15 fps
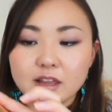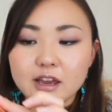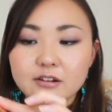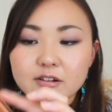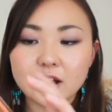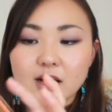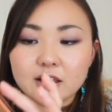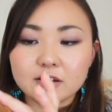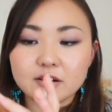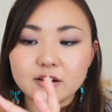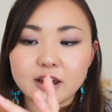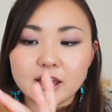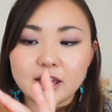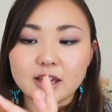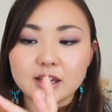lighter color
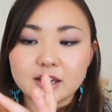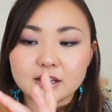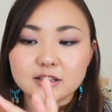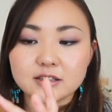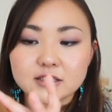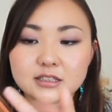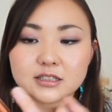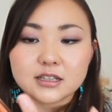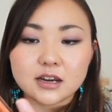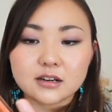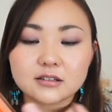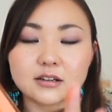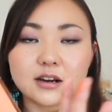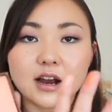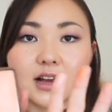and
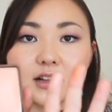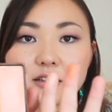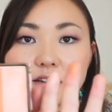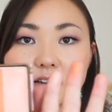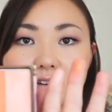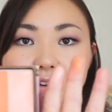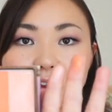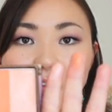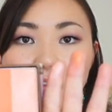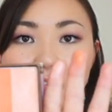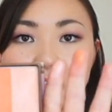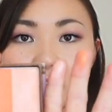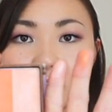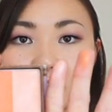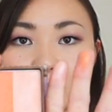darker color,
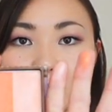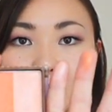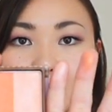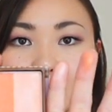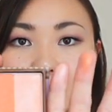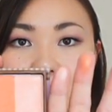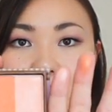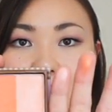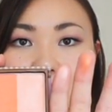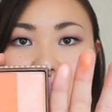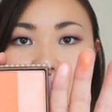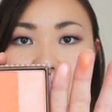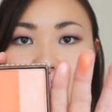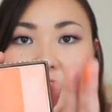and look at the pigmentation.